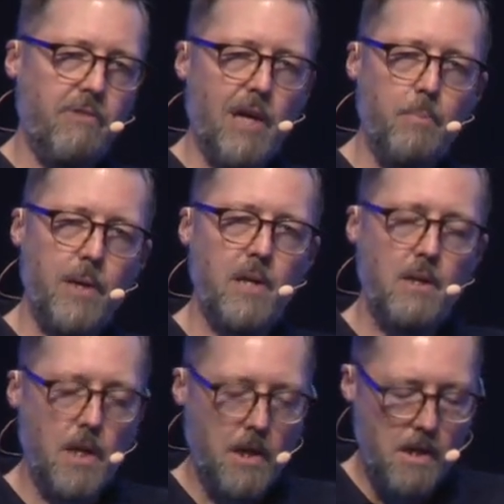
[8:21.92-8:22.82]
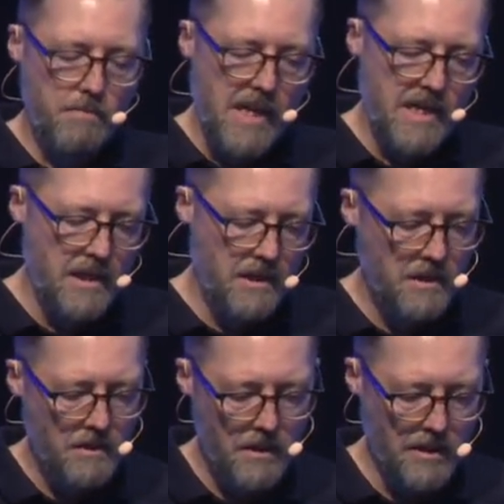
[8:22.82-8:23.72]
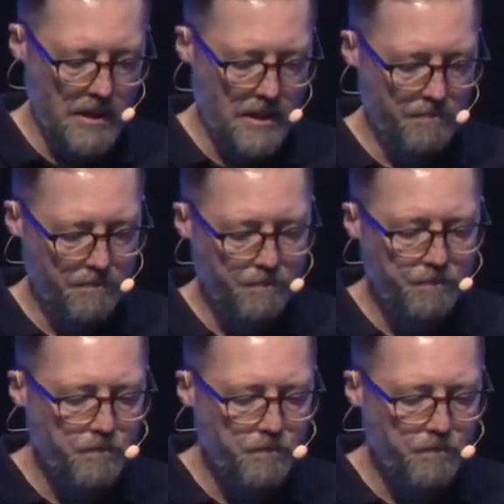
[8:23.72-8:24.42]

developing and, and, and making um,